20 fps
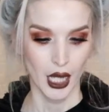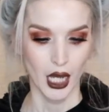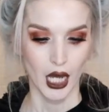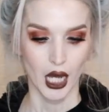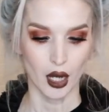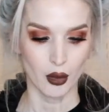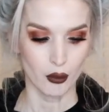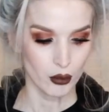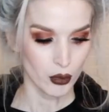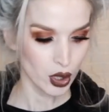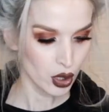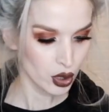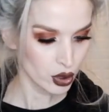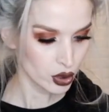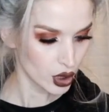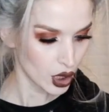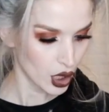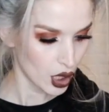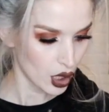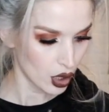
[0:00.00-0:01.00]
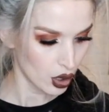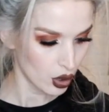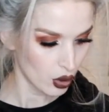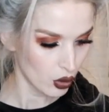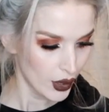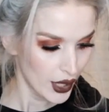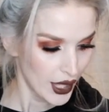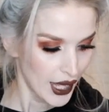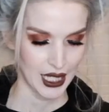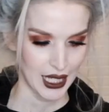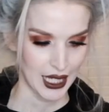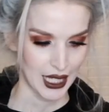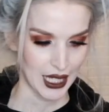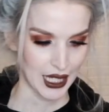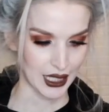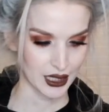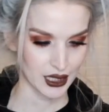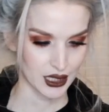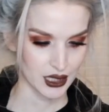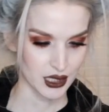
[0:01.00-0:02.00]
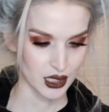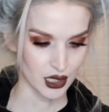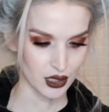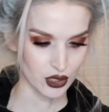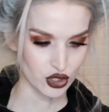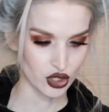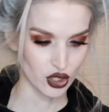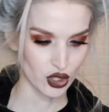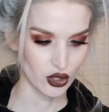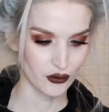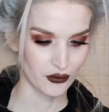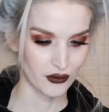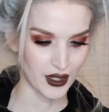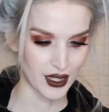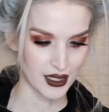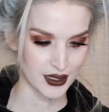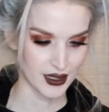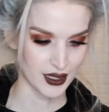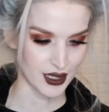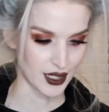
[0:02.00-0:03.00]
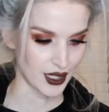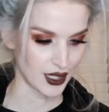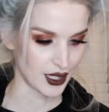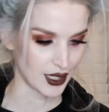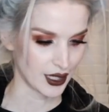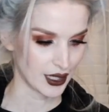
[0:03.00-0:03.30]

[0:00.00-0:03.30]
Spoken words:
a Merlot, and a Sangiovese.